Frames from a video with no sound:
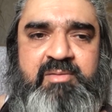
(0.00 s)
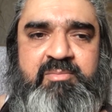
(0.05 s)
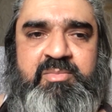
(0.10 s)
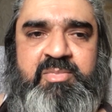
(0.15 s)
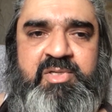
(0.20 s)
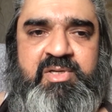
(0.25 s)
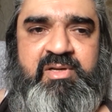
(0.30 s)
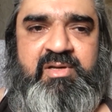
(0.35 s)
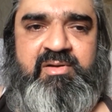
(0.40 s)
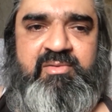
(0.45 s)

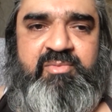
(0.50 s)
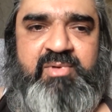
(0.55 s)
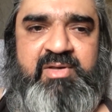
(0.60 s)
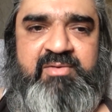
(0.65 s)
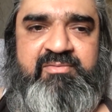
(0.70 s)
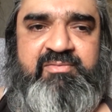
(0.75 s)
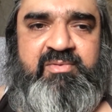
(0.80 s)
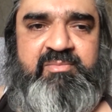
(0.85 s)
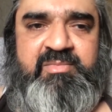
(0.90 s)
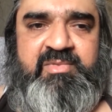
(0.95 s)
But away
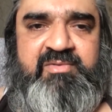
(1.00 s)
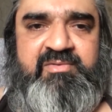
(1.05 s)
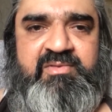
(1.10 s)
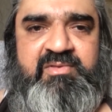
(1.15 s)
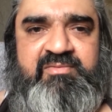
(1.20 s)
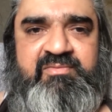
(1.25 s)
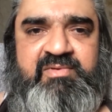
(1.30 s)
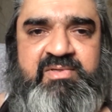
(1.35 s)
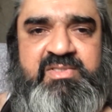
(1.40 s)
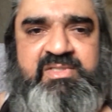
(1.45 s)
from
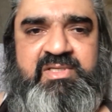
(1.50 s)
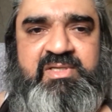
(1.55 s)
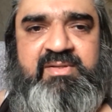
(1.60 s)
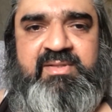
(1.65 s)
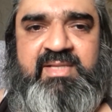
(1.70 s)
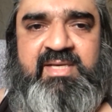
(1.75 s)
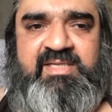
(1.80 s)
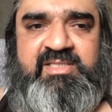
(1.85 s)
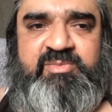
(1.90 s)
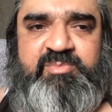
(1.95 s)
the
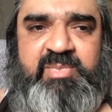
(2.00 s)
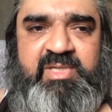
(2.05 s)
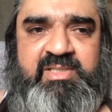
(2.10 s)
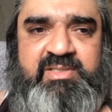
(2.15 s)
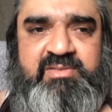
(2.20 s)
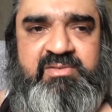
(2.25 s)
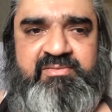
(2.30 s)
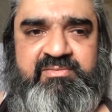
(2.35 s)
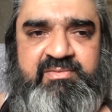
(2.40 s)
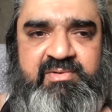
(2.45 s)
physical
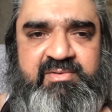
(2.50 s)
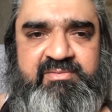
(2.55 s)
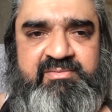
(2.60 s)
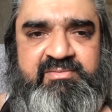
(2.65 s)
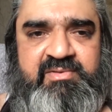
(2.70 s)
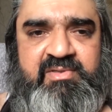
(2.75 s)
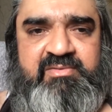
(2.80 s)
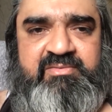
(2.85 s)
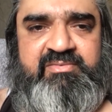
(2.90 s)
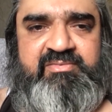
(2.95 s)
aspects
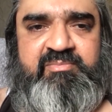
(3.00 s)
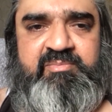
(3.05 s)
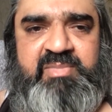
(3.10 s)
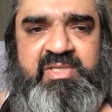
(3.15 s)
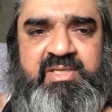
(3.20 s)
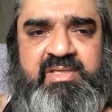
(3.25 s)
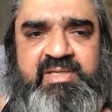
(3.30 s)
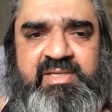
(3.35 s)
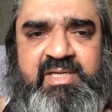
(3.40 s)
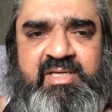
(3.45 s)
of
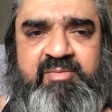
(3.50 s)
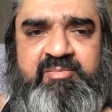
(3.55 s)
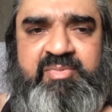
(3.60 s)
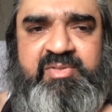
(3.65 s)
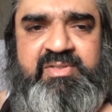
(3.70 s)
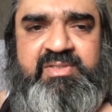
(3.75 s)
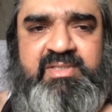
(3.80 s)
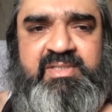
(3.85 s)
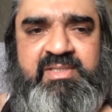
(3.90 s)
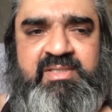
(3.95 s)
being an
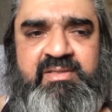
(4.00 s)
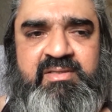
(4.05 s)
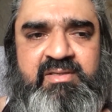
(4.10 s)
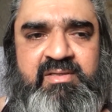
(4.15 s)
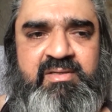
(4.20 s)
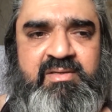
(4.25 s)
amputee,